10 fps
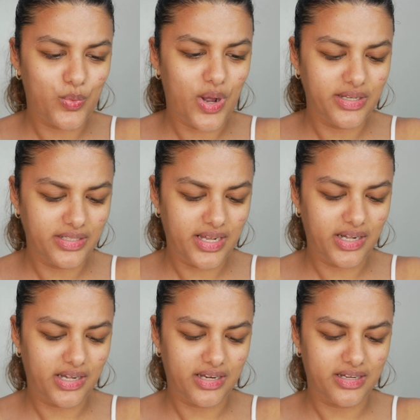one
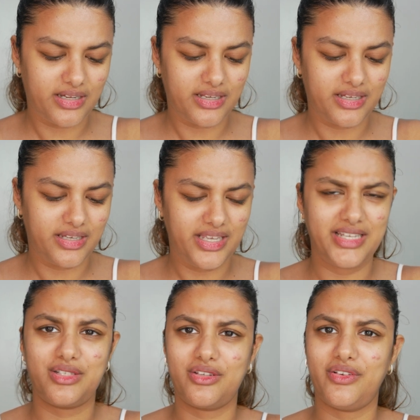that
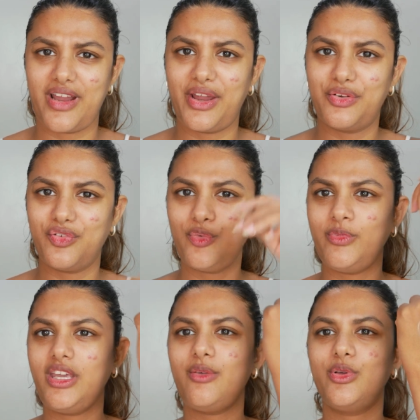is correct for
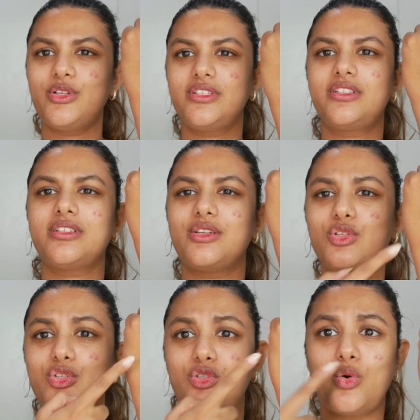me because it's
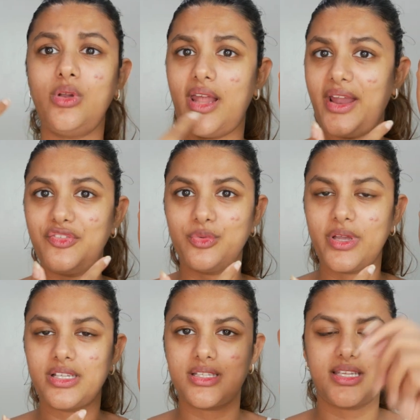so light for
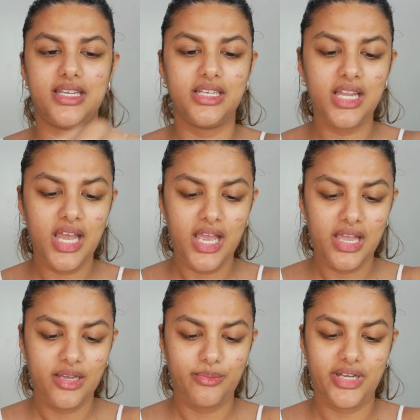my skin.
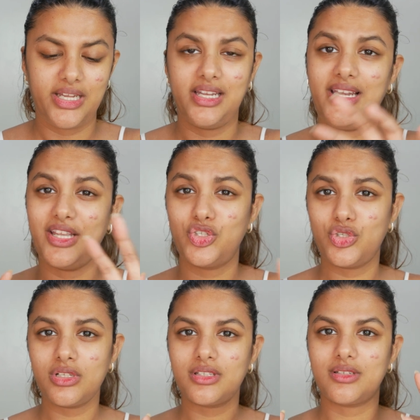But
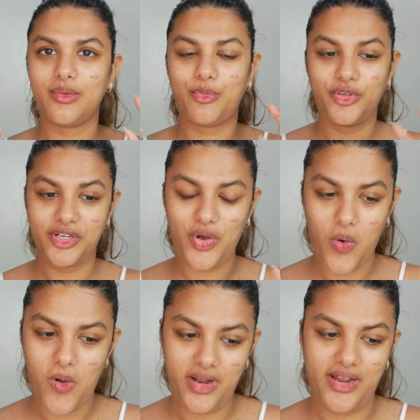let's just put it
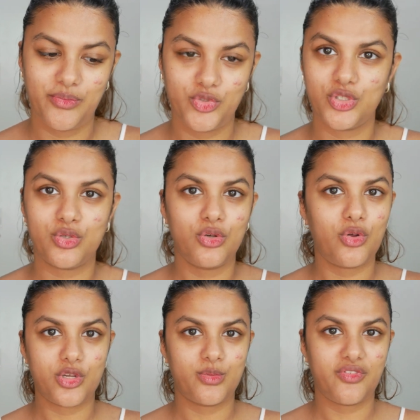on. I'm just gonna
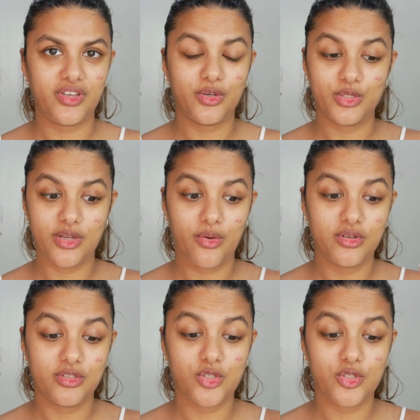cross my fingers and